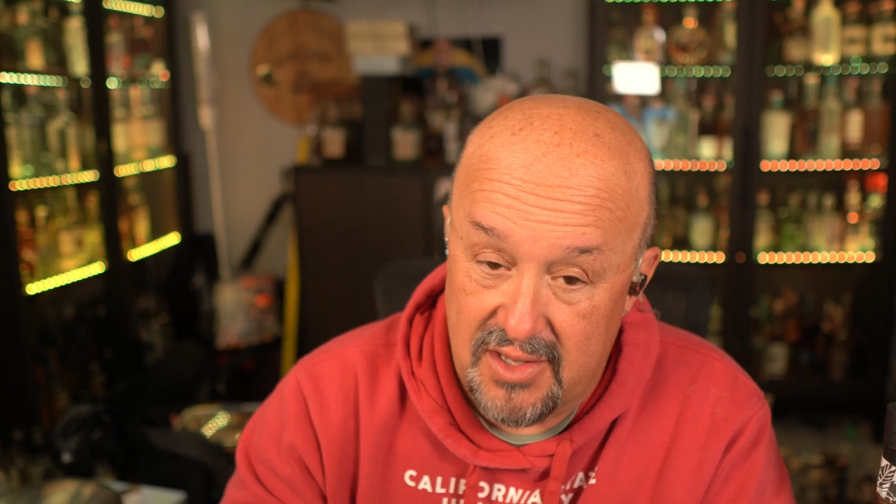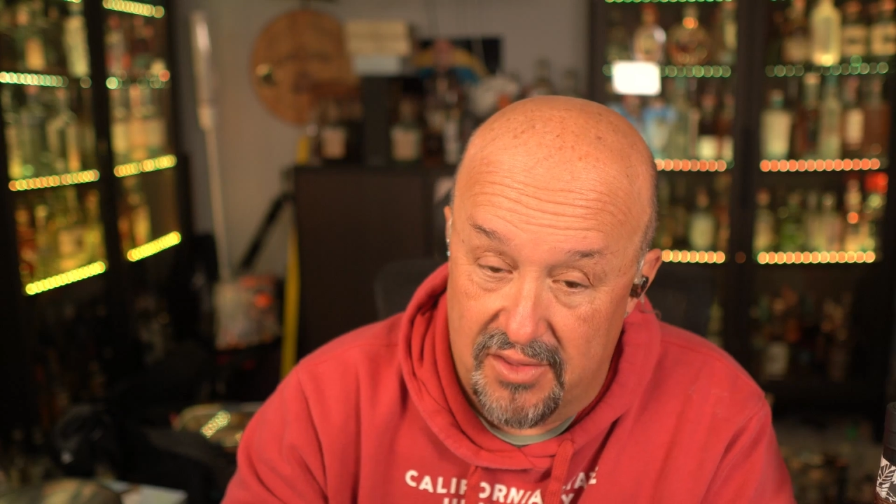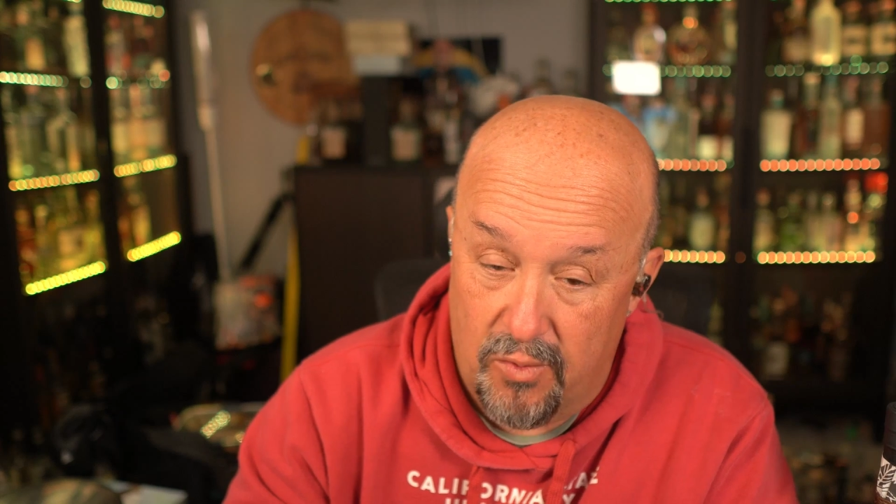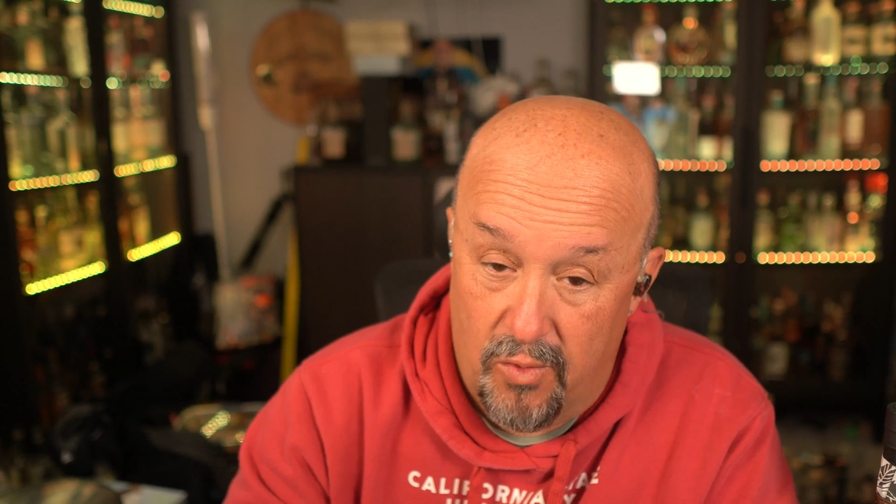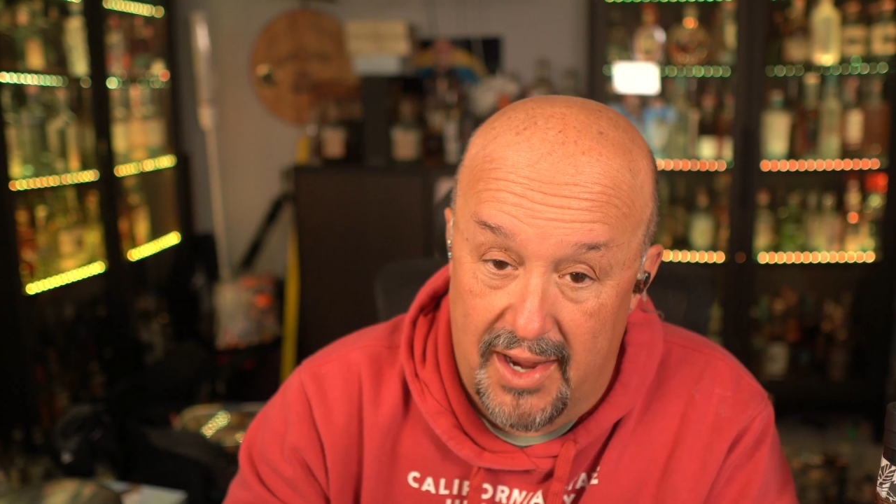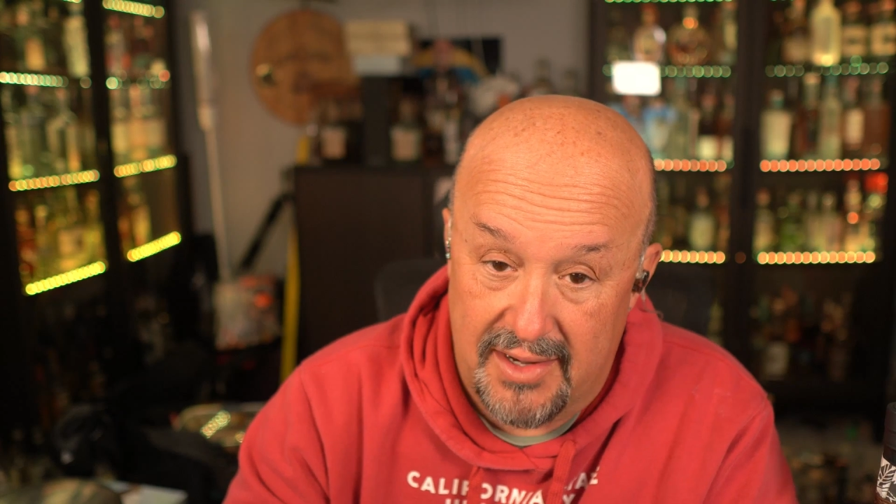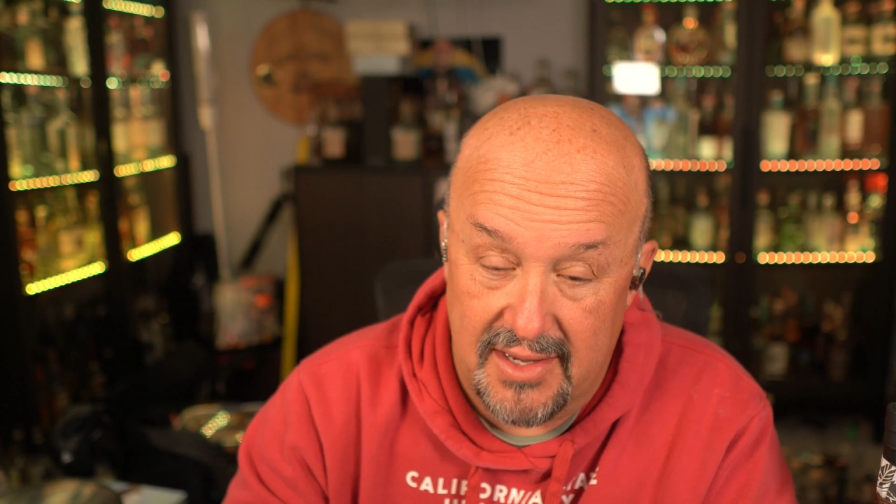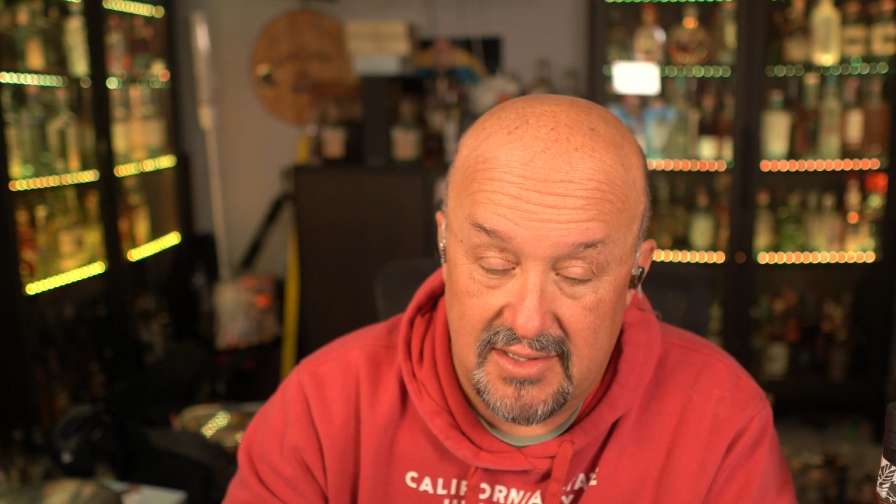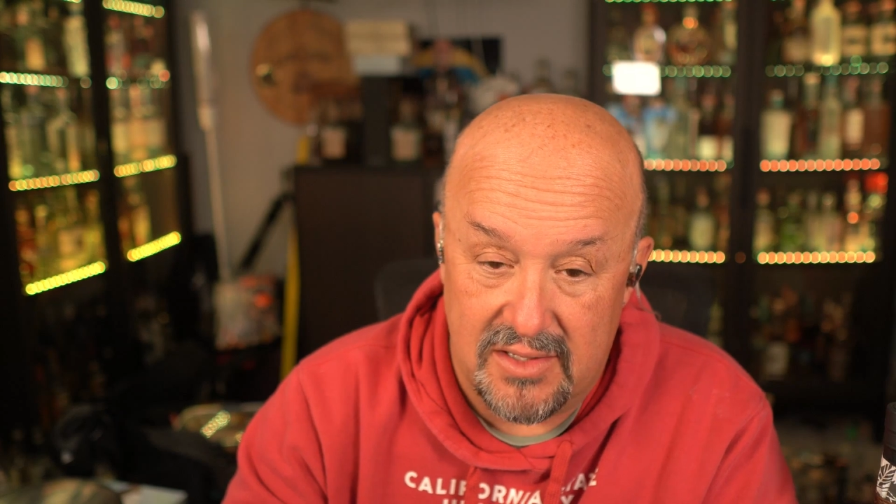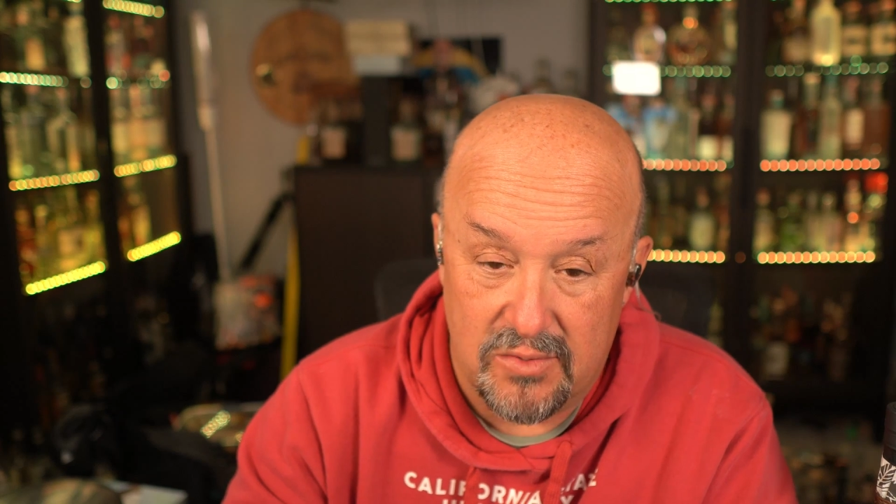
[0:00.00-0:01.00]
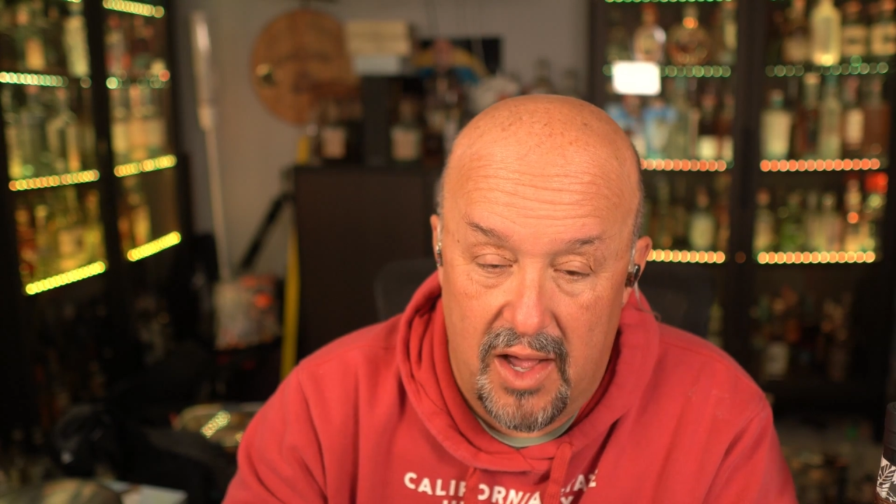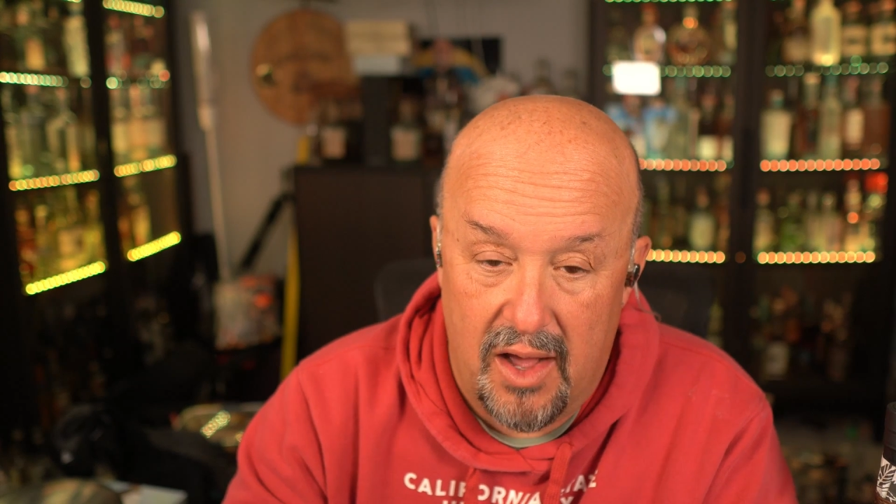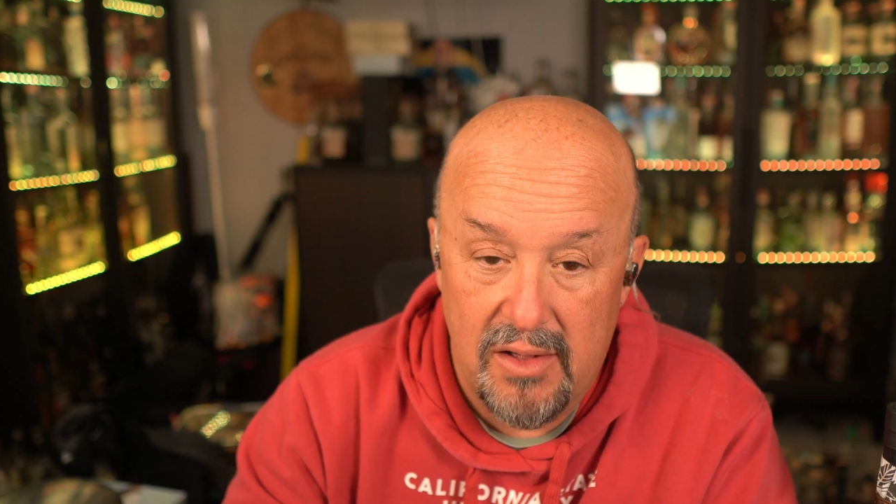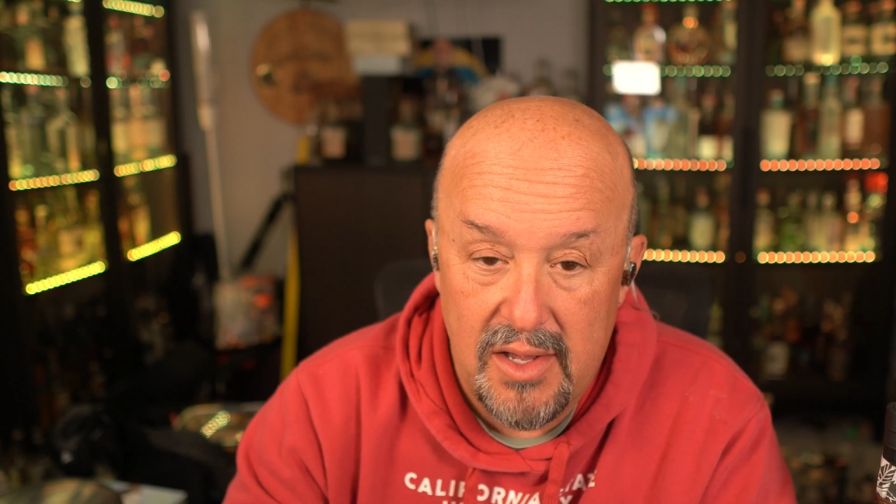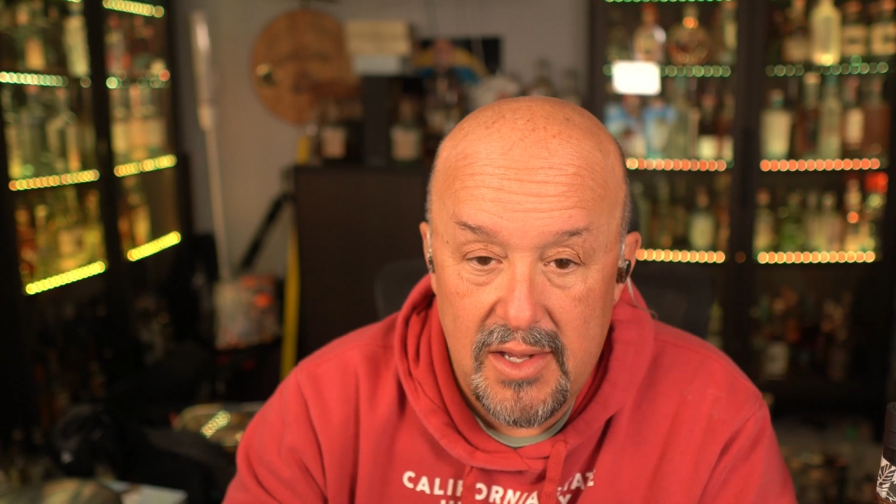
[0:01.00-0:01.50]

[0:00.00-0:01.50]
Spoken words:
other wine yeast as well.